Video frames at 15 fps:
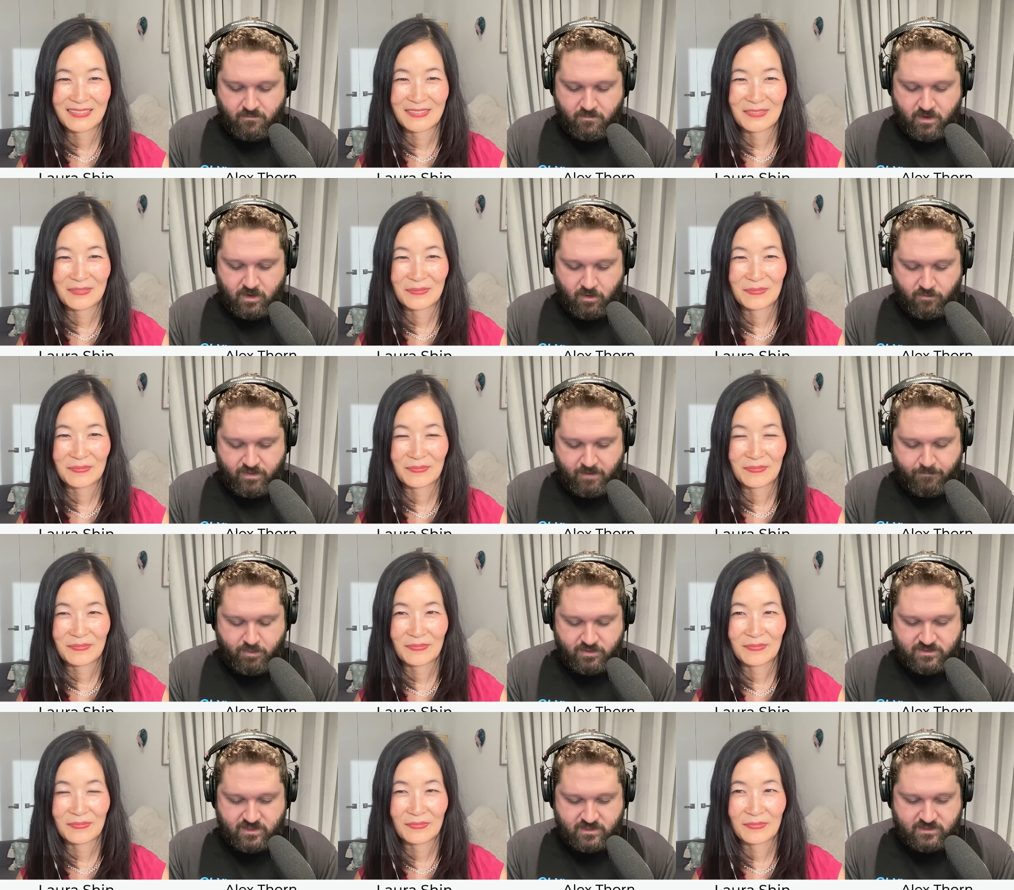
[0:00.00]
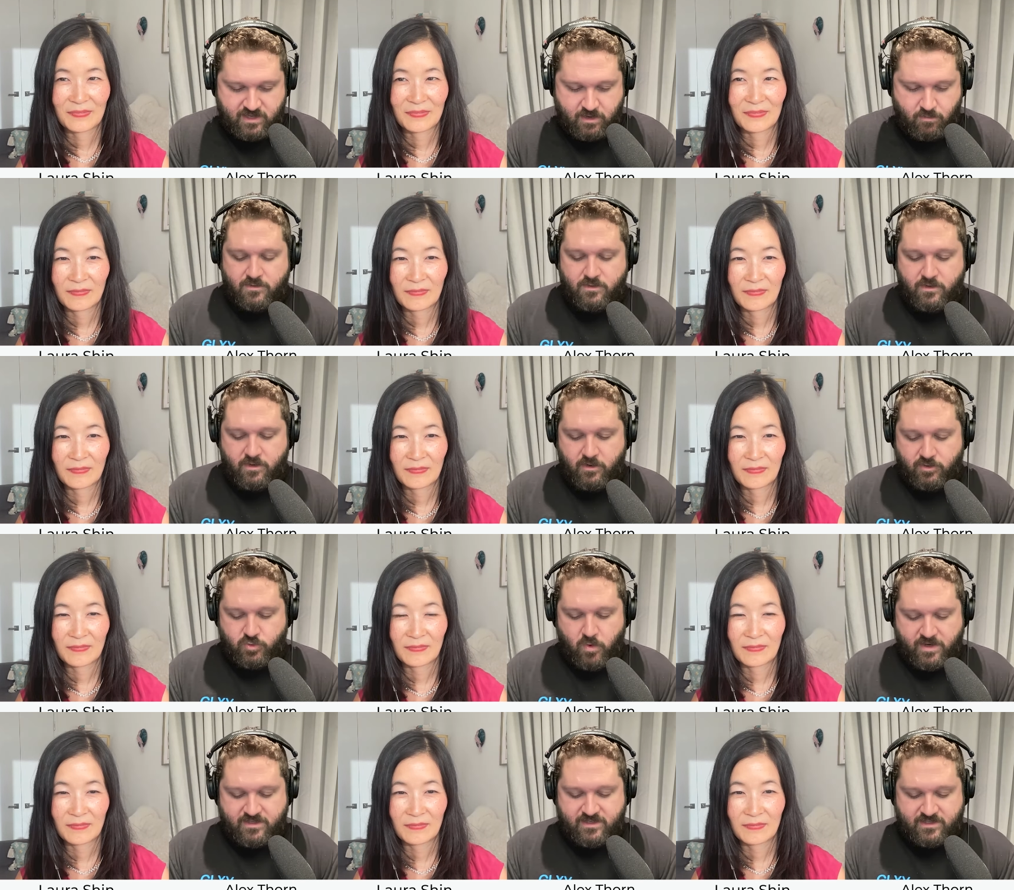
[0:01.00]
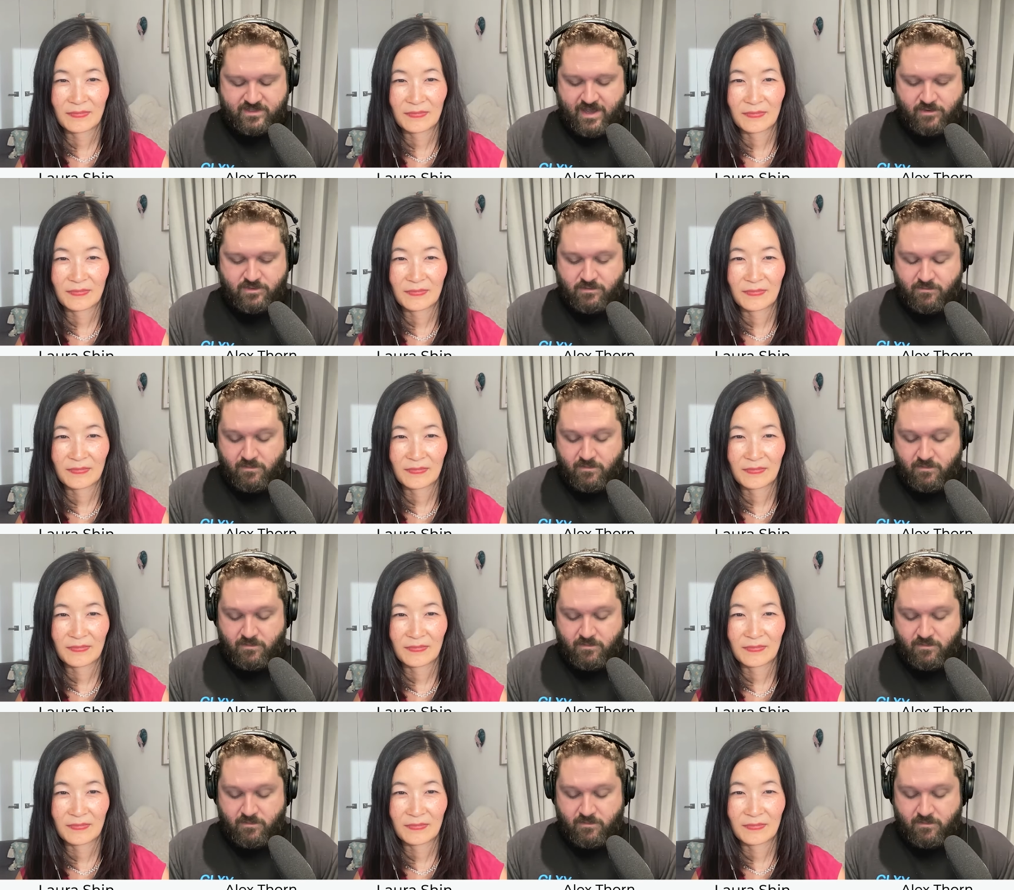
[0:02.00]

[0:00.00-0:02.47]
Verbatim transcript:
Speaker 1: You know, that puts us at you know 26,000